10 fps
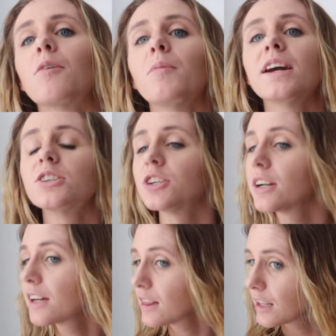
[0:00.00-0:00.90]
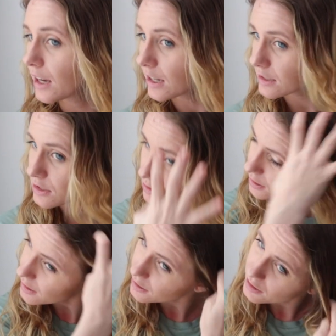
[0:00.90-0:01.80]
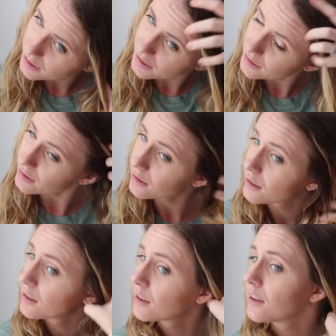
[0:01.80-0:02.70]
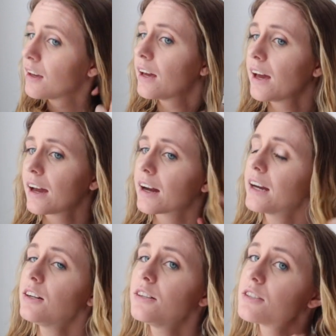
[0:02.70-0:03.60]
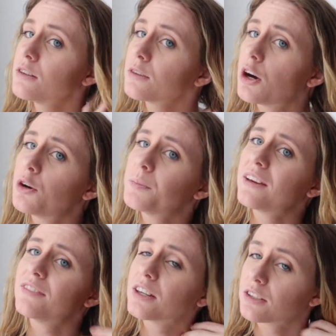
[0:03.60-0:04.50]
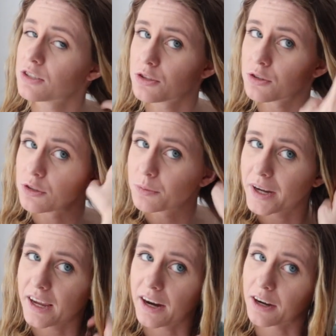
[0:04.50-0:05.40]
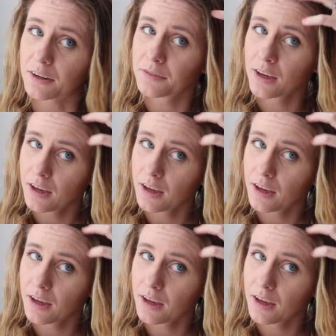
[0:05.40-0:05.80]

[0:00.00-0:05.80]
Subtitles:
make sure to get the ends really good, and kind of also comb my fingers through my hair.